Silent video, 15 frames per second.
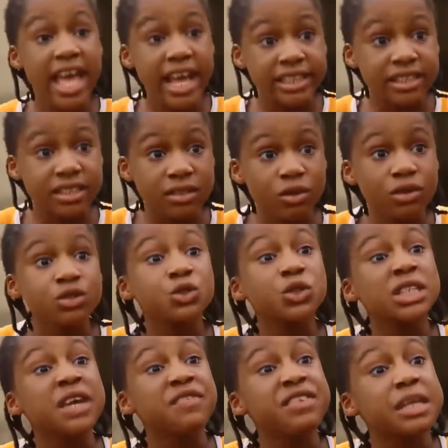Yes,
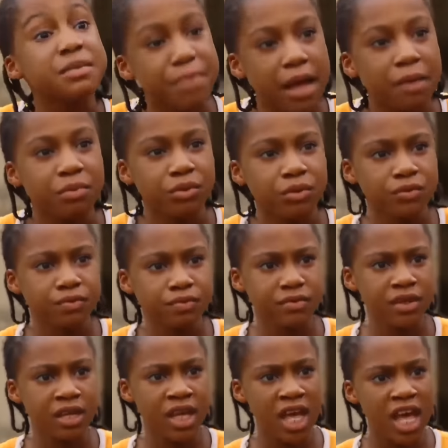Joseph in the Bible.
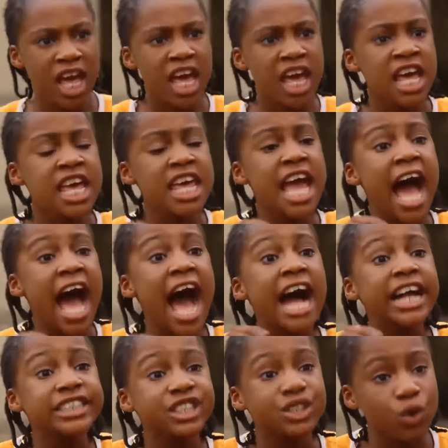He
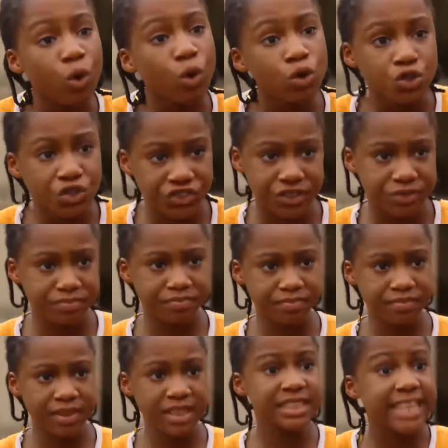had his own
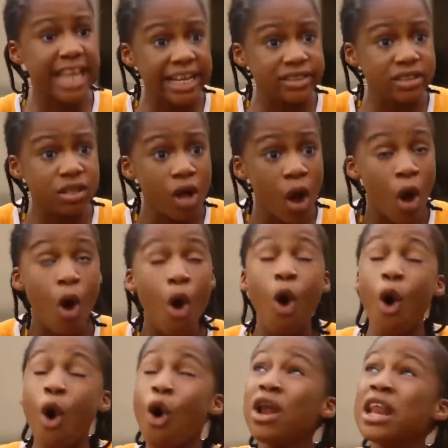dream. Then
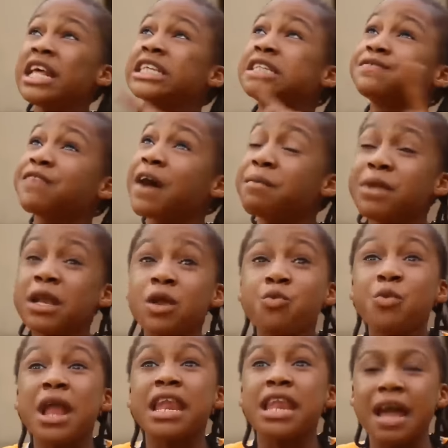all his
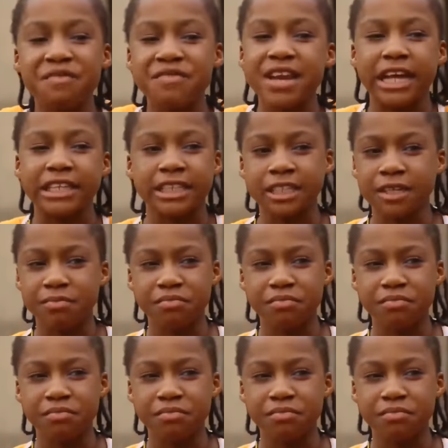family were laughing at